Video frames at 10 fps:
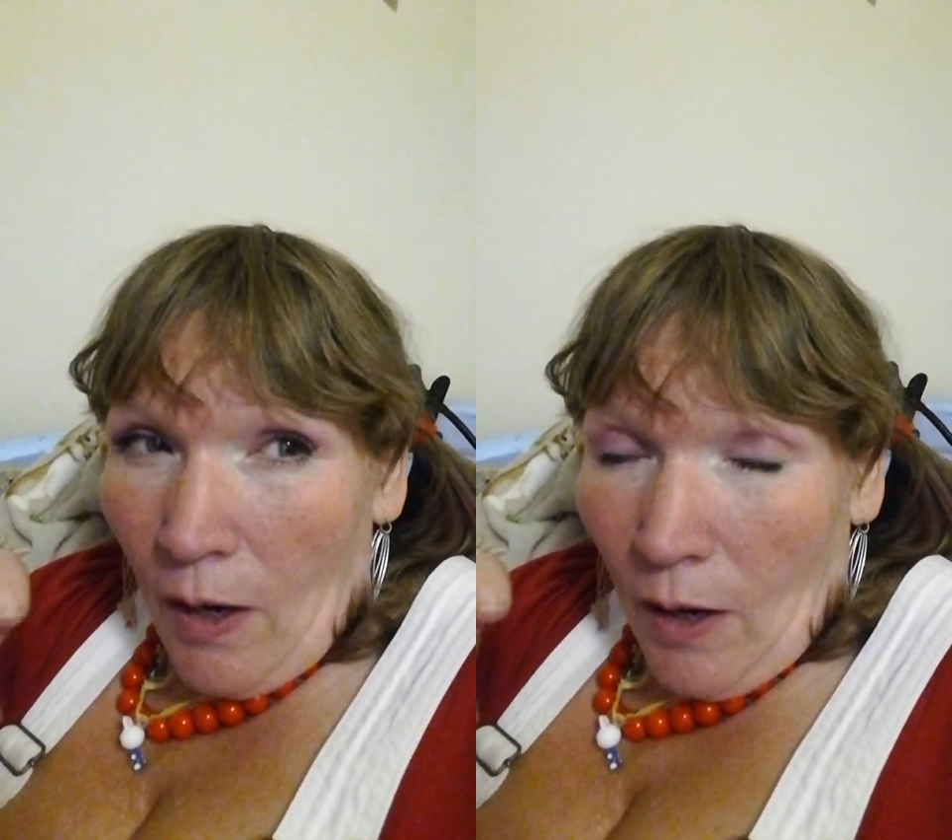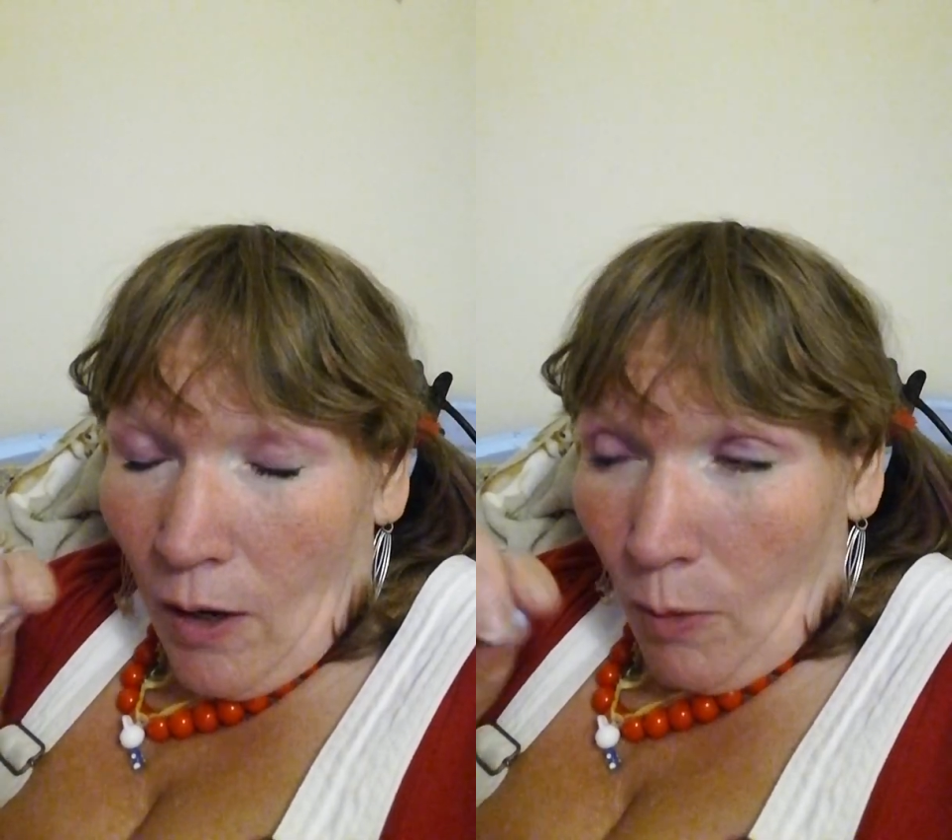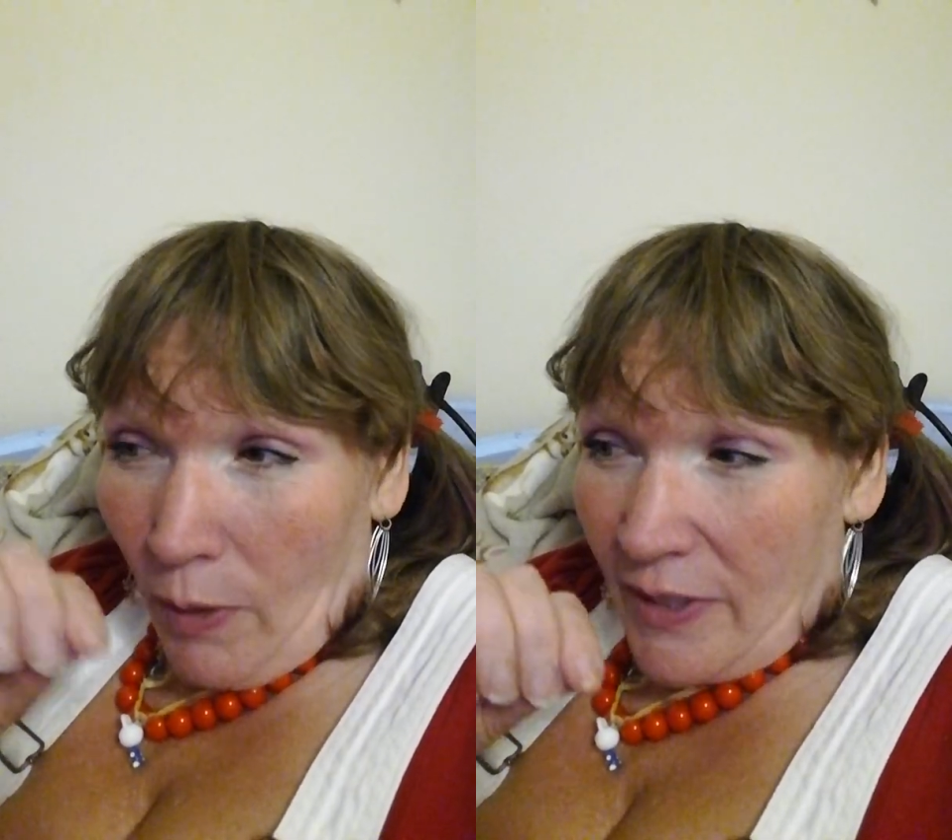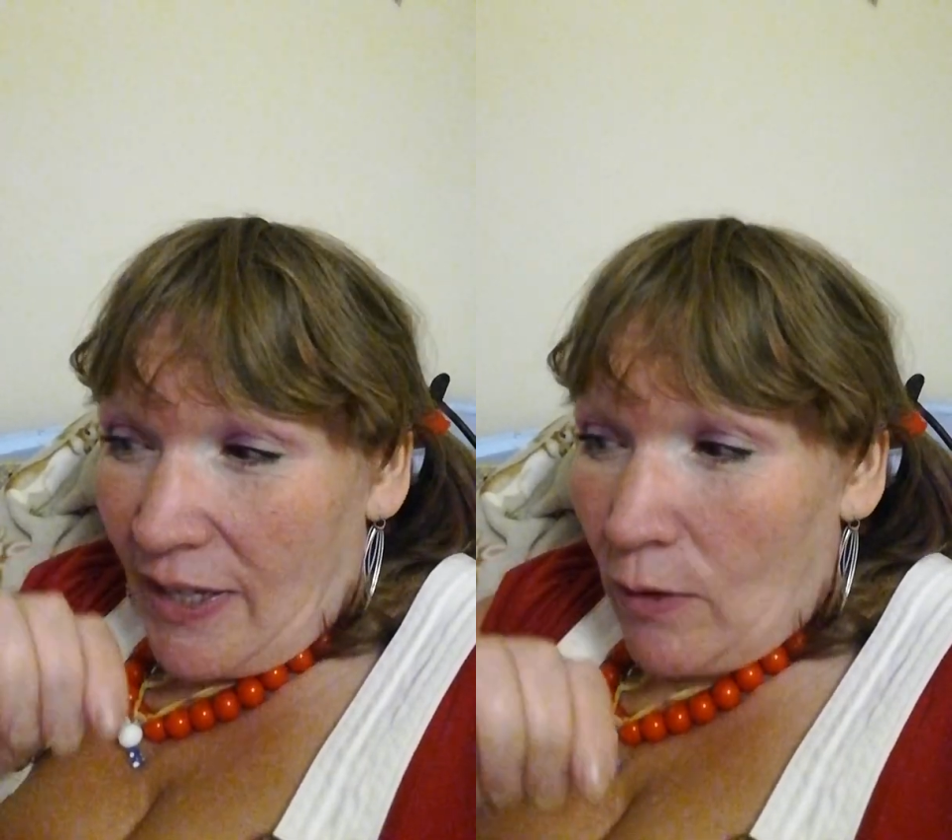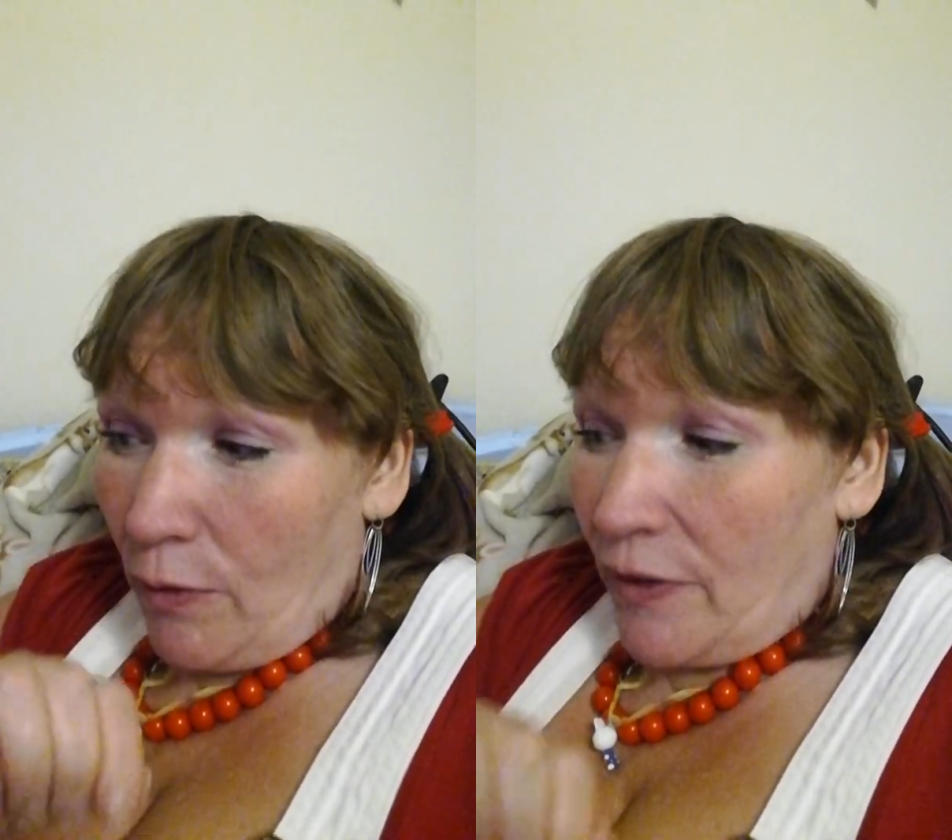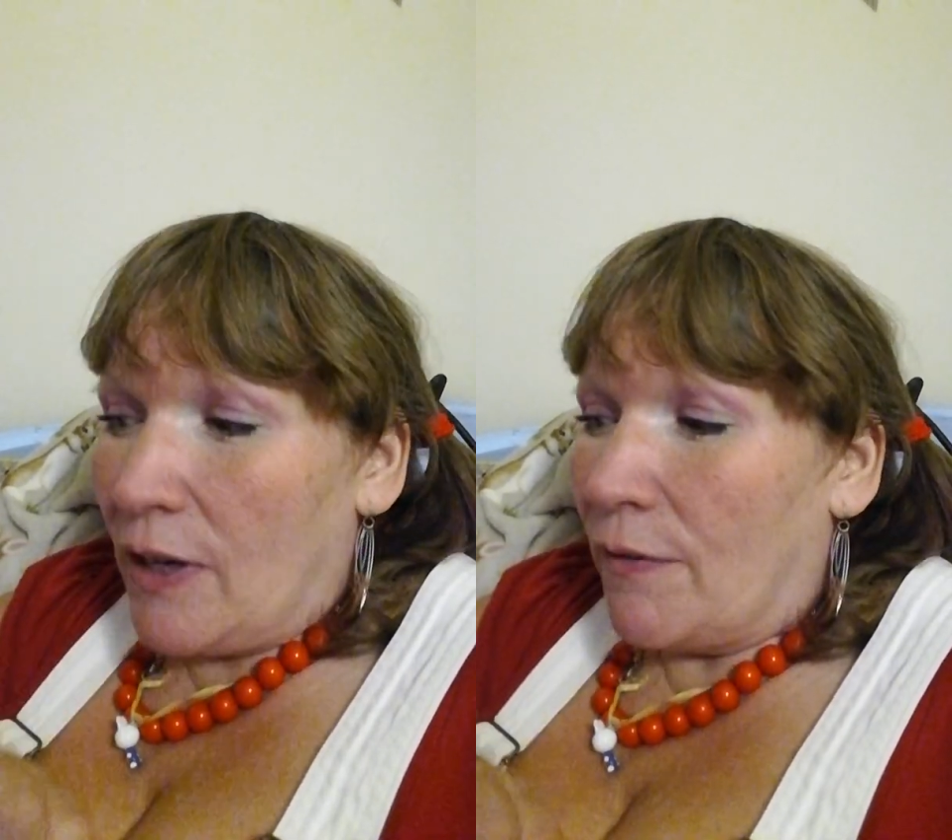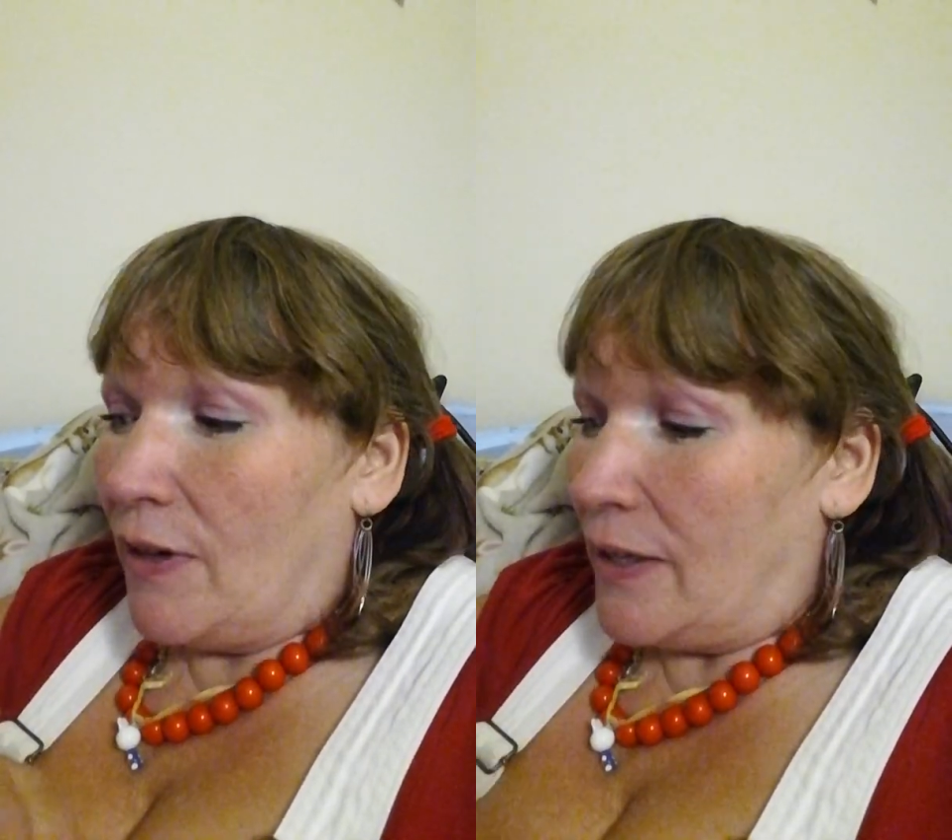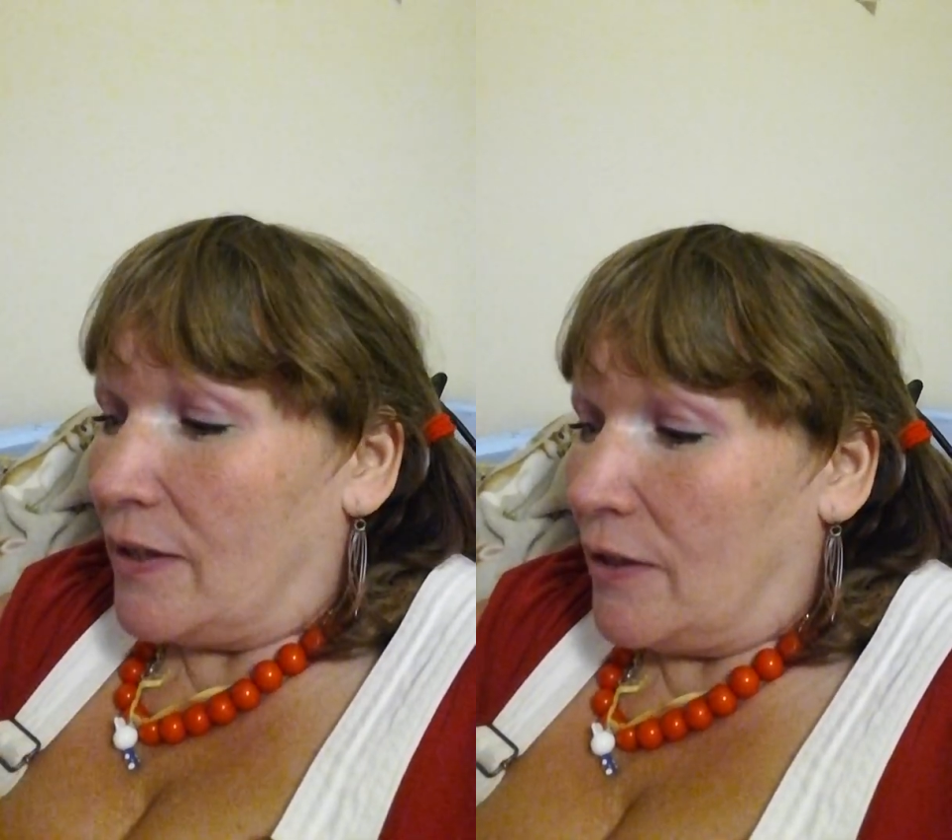Oh, I sent off another
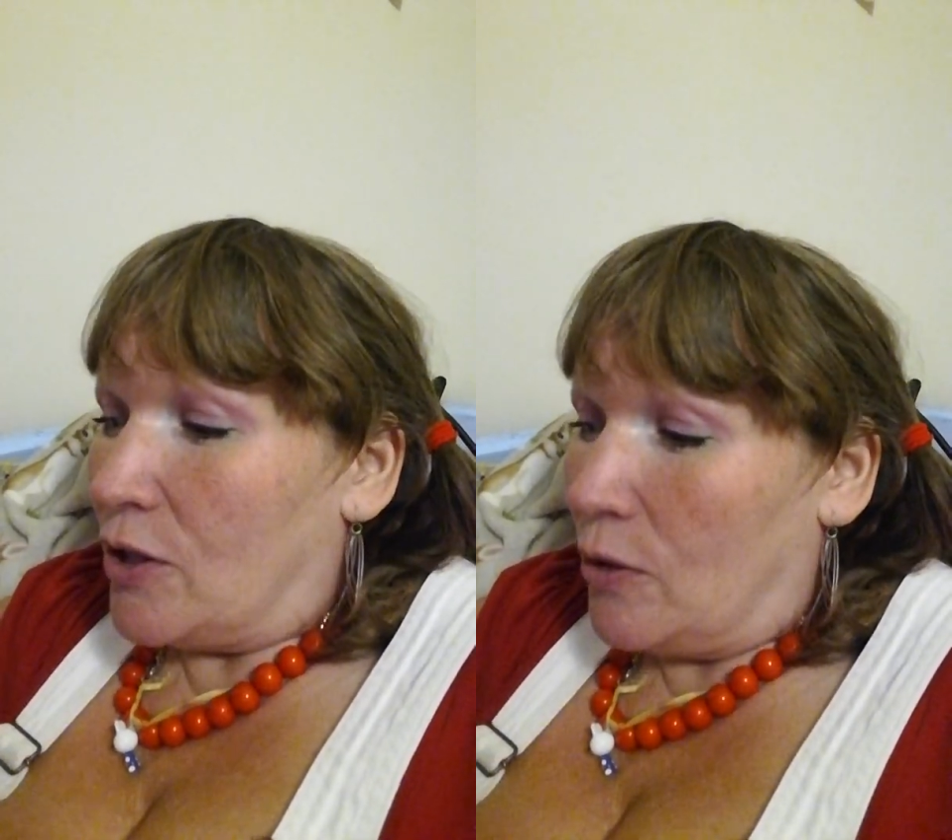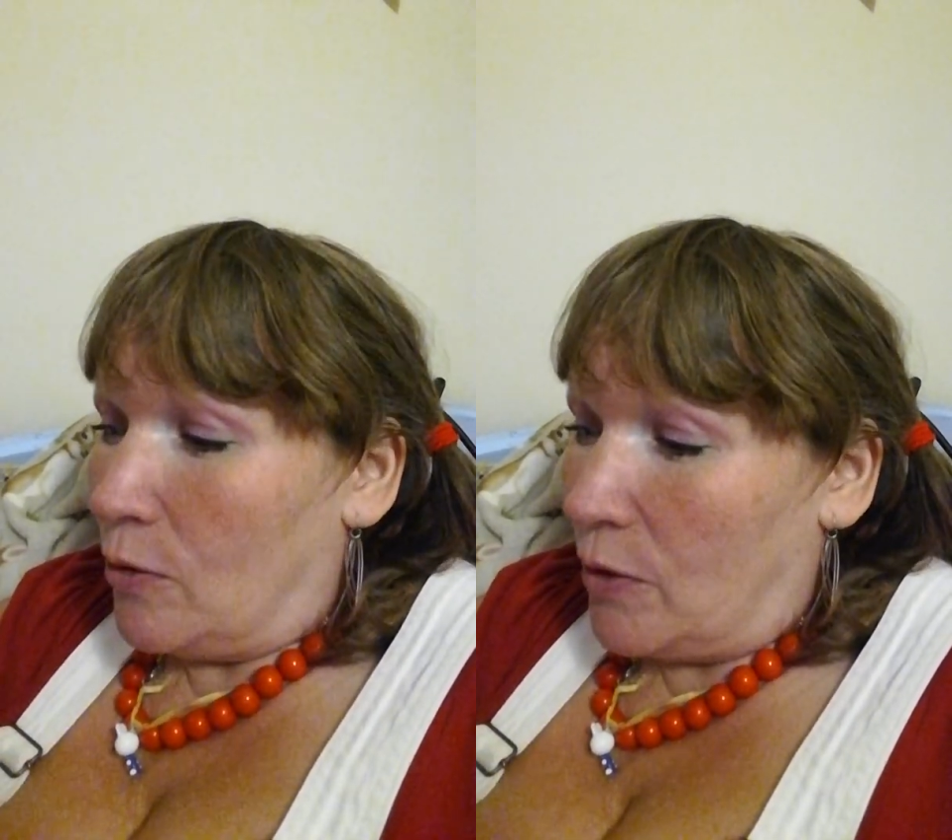letter to